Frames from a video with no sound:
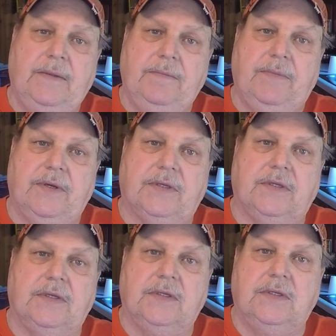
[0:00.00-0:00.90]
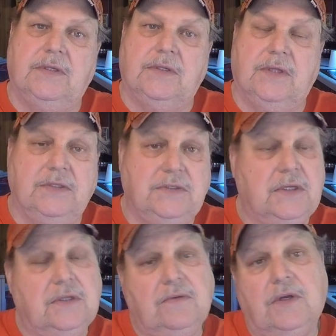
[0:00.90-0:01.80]
But there's
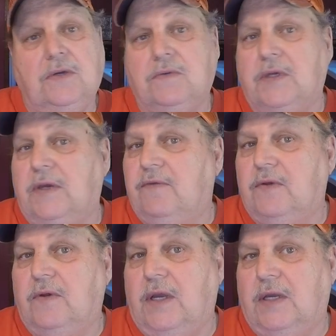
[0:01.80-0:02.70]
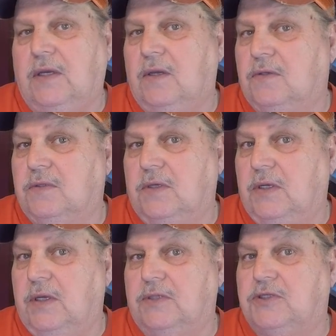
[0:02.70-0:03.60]
nothing wrong with having a dry kiln,
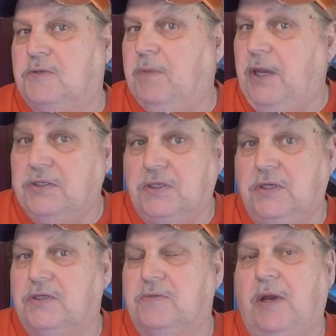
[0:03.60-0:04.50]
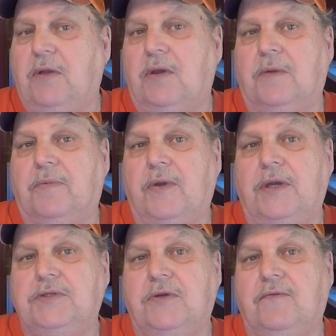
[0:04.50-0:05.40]
especially a small
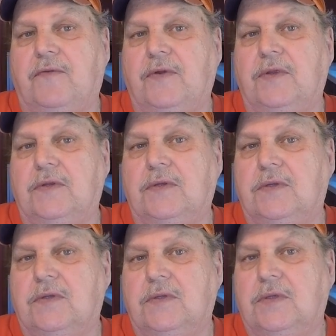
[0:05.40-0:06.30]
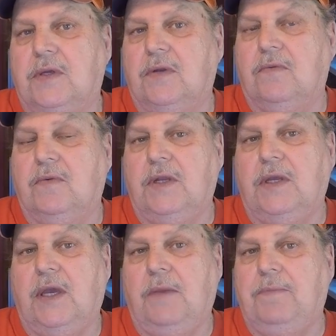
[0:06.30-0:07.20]
operation. For it, it'll really
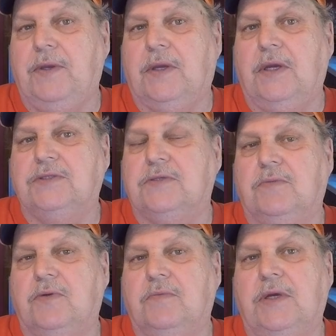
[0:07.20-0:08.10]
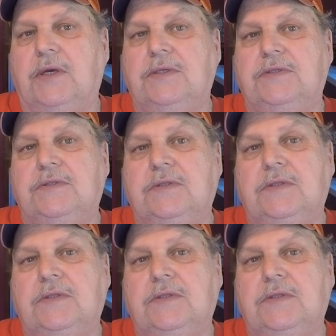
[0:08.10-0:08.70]
help your customer base.